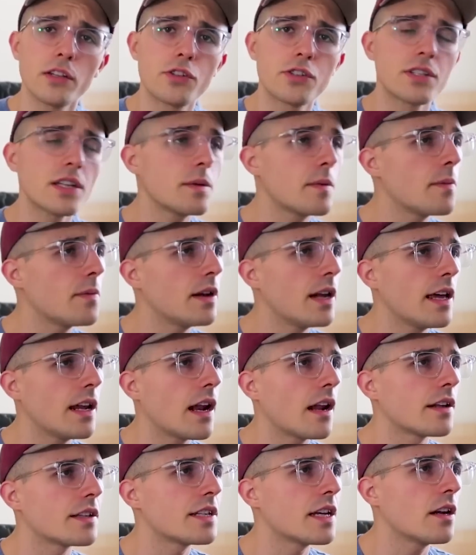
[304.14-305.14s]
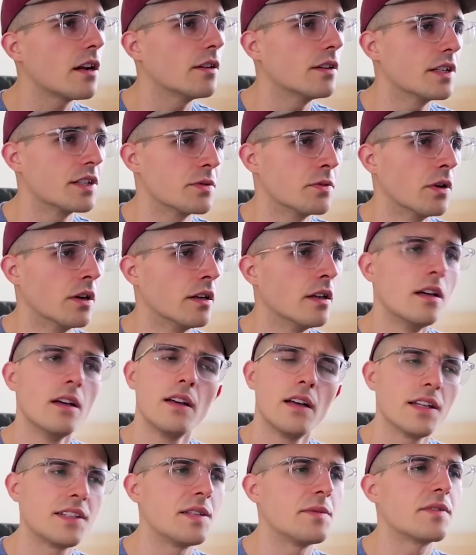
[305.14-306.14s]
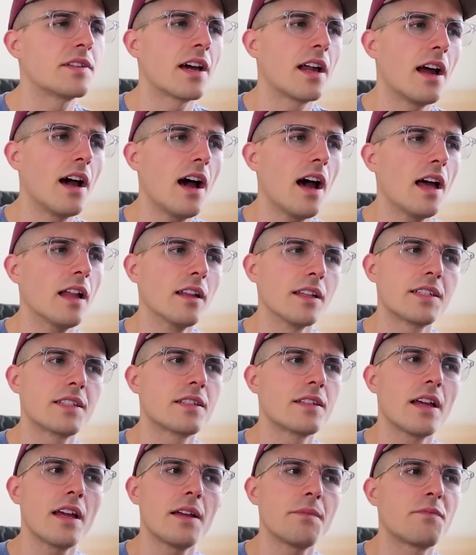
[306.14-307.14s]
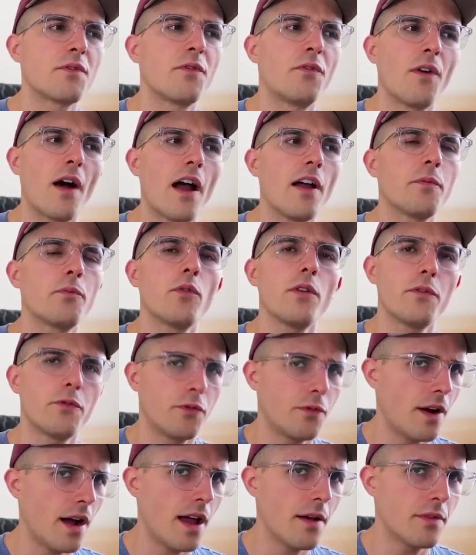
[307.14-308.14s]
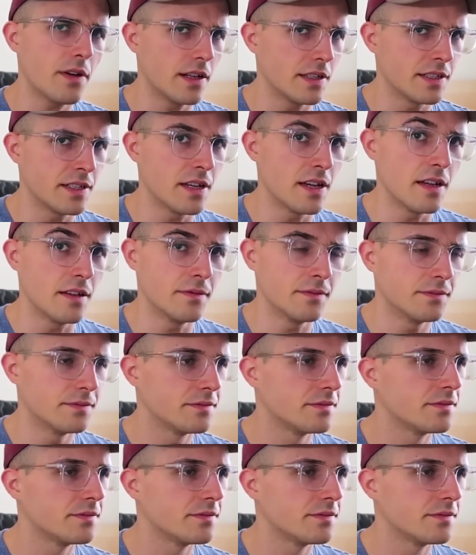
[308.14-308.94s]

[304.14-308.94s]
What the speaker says: interesting. Maybe an 8 out of 10 on this one. That seems kind of high. Let's say 5.5 out of 10.